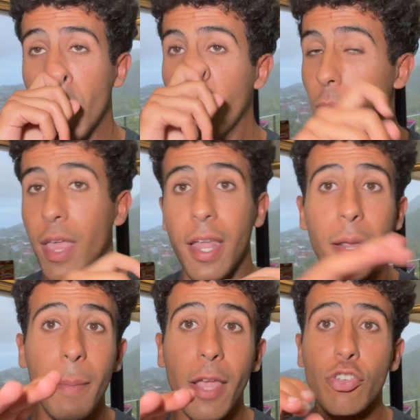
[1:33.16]
with any
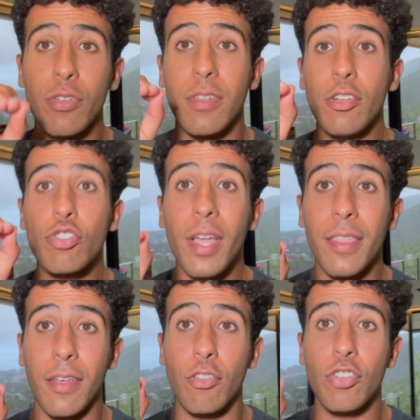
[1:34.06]
major
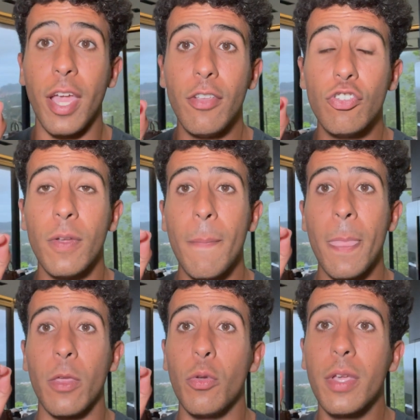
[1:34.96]
centralized exchange,
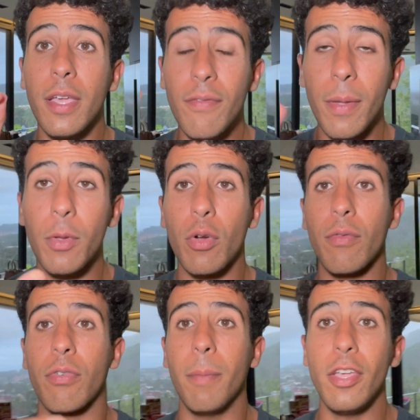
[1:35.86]
you give them your
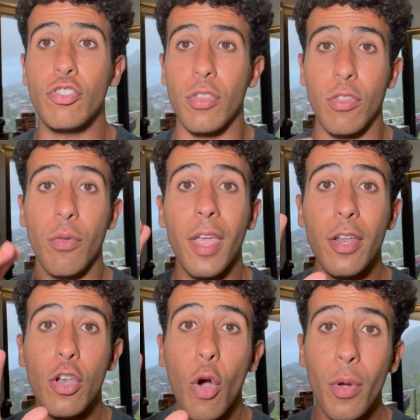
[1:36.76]
information so they
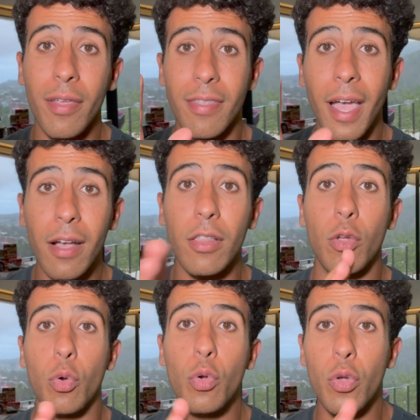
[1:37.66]
know exactly
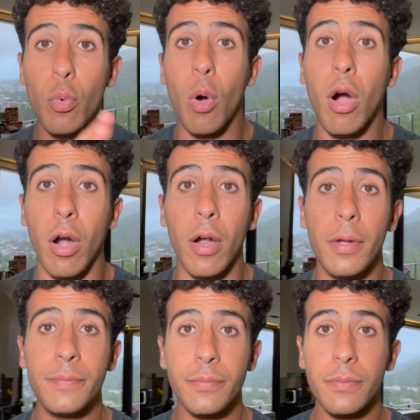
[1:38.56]
who you are.
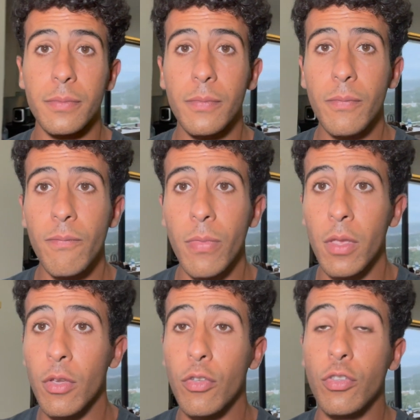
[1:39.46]

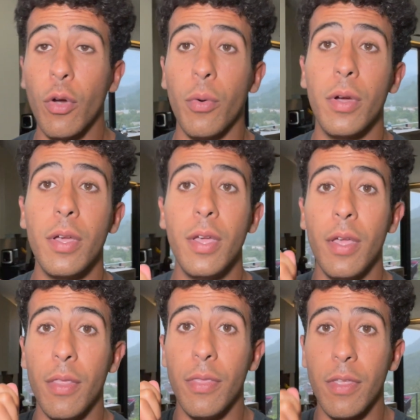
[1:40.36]
So
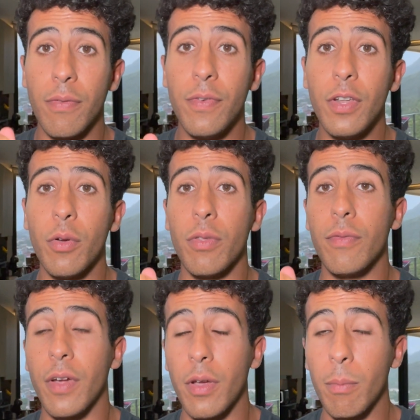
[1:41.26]
this video is
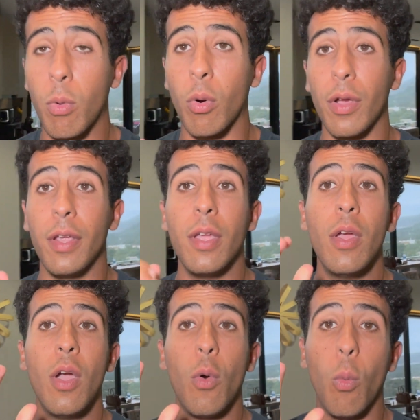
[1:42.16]
very important.
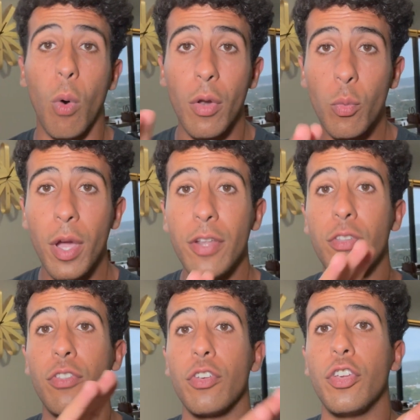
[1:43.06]
One way
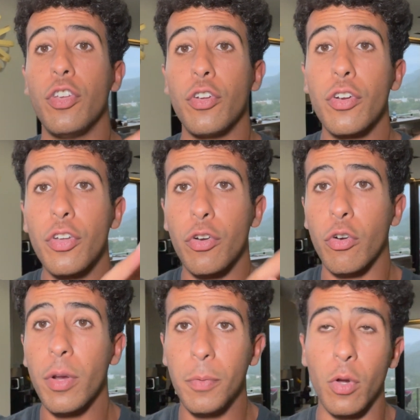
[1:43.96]
to secure your
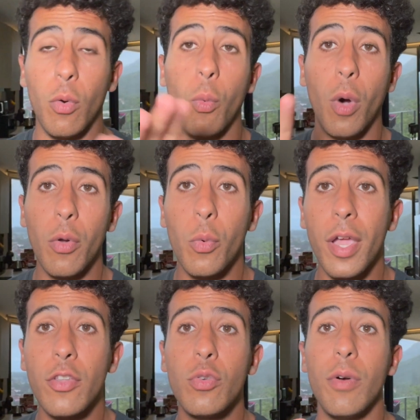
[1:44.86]
crypto, one
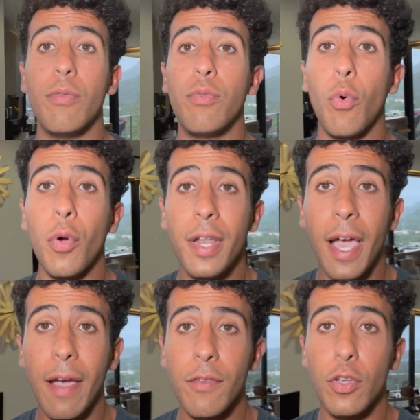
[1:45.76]
way to avoid
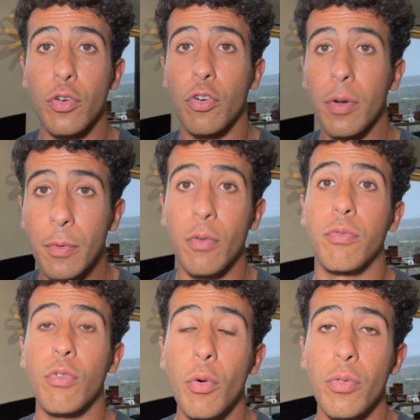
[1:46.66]
having your crypto
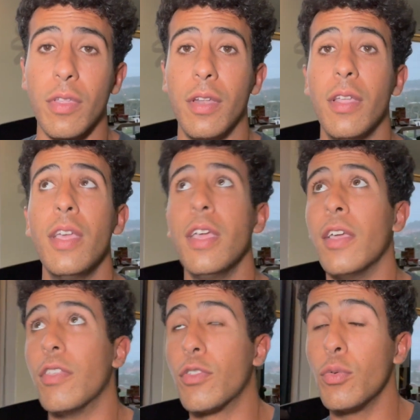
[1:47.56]
frozen
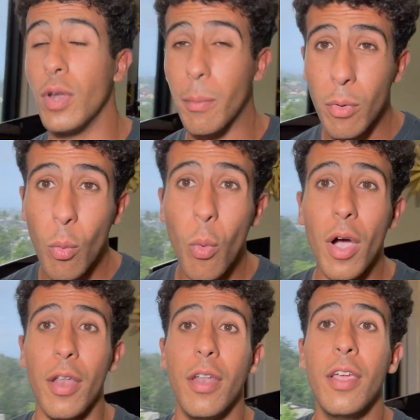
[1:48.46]
is to, number
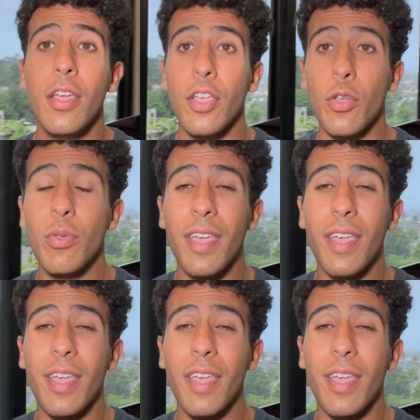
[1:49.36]
one, use